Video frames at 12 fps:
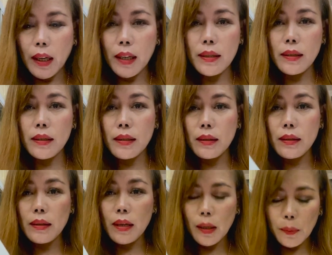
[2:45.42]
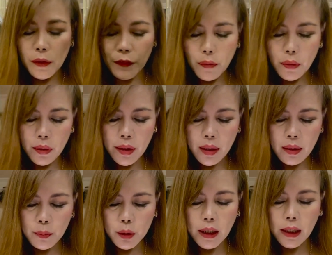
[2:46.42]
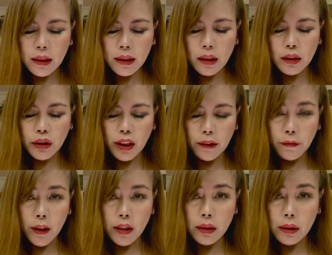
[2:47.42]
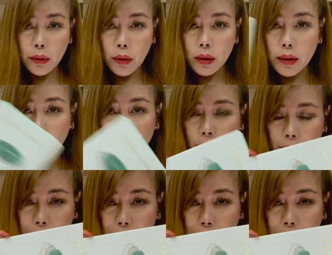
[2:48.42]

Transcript: Next is this Herbivore Botanical Jade Facial Roller.